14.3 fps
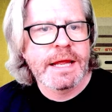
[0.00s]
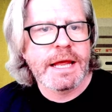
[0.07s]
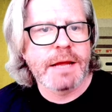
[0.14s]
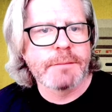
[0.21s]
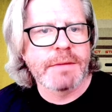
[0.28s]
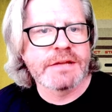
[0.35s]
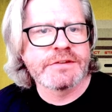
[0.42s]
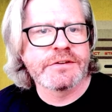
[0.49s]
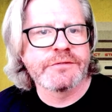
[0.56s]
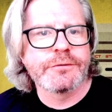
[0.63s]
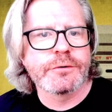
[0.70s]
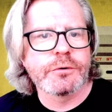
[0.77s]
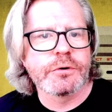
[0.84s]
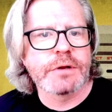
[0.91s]
And by
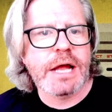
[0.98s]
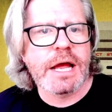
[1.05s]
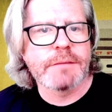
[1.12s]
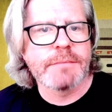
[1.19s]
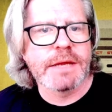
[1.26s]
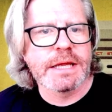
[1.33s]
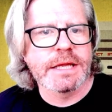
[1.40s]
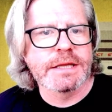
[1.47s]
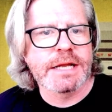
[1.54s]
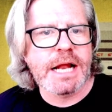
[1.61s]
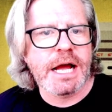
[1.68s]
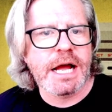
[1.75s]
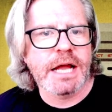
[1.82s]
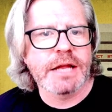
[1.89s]
difficult, I mean
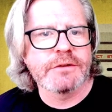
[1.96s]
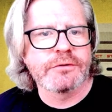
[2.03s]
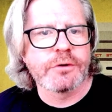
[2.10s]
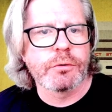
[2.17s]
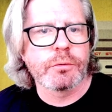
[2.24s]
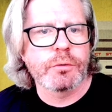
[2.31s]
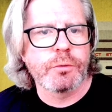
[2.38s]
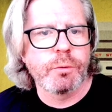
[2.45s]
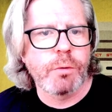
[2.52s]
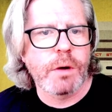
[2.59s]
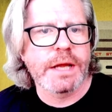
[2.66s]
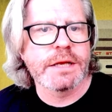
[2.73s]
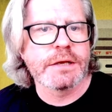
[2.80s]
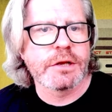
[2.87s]
that I don't
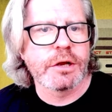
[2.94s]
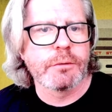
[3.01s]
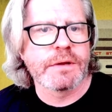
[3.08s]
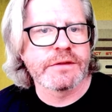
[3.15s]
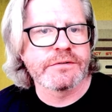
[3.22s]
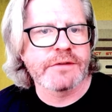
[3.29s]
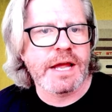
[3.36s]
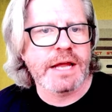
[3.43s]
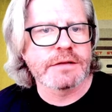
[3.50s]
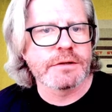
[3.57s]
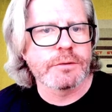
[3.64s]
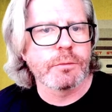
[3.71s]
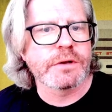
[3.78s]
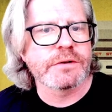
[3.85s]
quite know
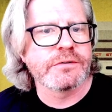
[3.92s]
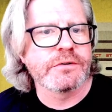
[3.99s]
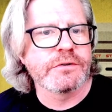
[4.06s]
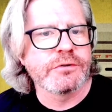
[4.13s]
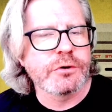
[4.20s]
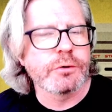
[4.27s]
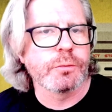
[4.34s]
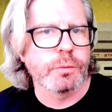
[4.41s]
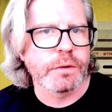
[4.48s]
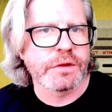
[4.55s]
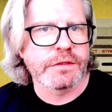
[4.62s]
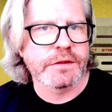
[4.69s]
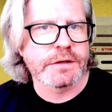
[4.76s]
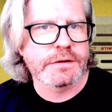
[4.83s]
exactly what to do
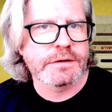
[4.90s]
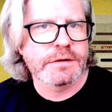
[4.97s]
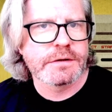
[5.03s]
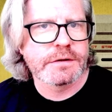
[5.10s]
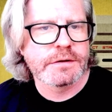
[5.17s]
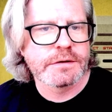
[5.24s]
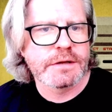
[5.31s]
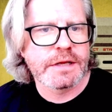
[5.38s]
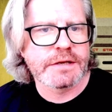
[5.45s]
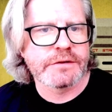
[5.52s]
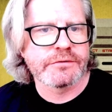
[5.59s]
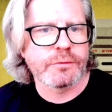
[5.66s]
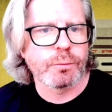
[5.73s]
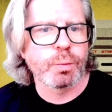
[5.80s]
with it. That
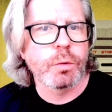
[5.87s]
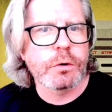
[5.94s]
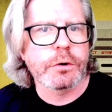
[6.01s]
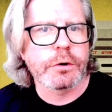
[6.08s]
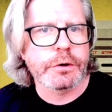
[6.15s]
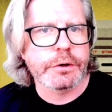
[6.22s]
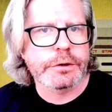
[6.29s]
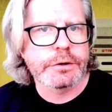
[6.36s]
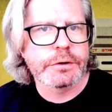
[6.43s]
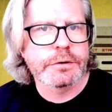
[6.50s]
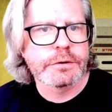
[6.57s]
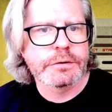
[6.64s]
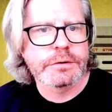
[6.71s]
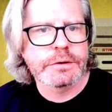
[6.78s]
is a word.
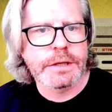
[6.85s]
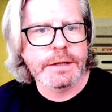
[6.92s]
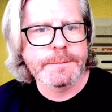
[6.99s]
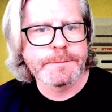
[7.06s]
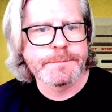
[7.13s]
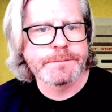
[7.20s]
Okay?